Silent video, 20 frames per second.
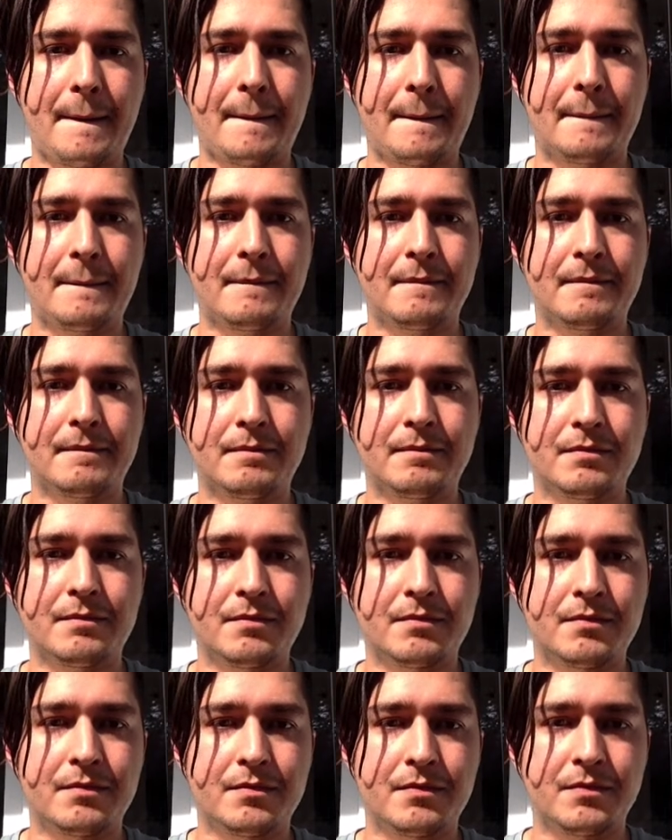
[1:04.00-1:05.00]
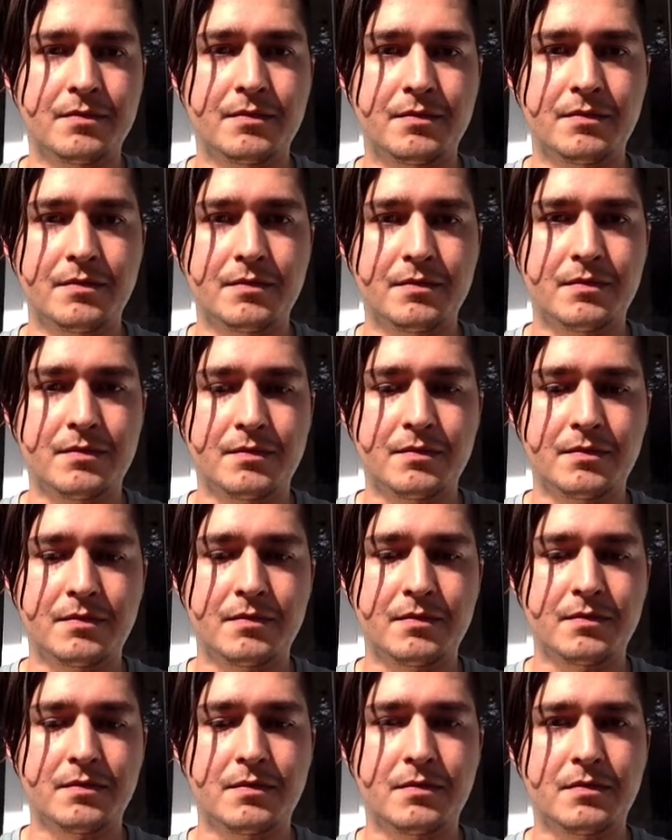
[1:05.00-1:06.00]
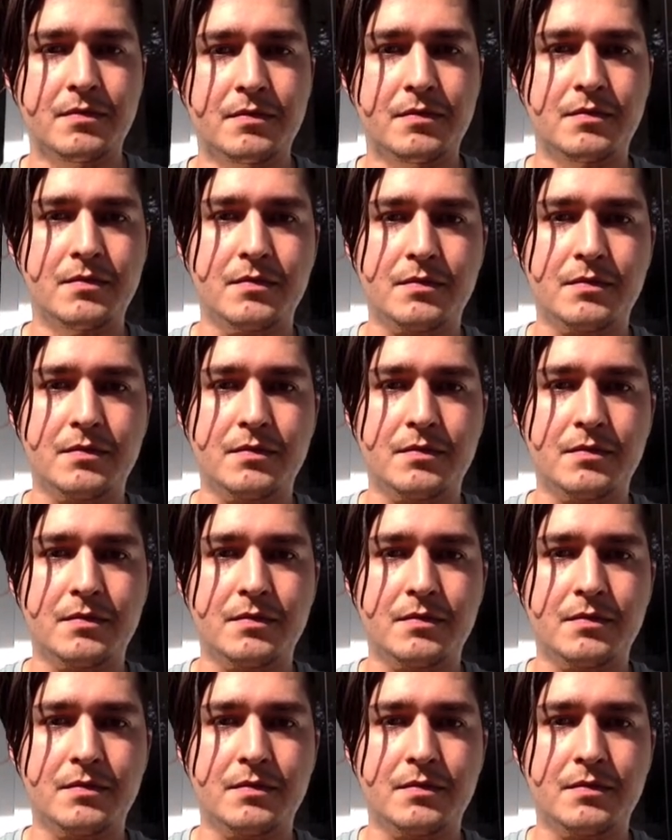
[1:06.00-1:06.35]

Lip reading: (no one is talking)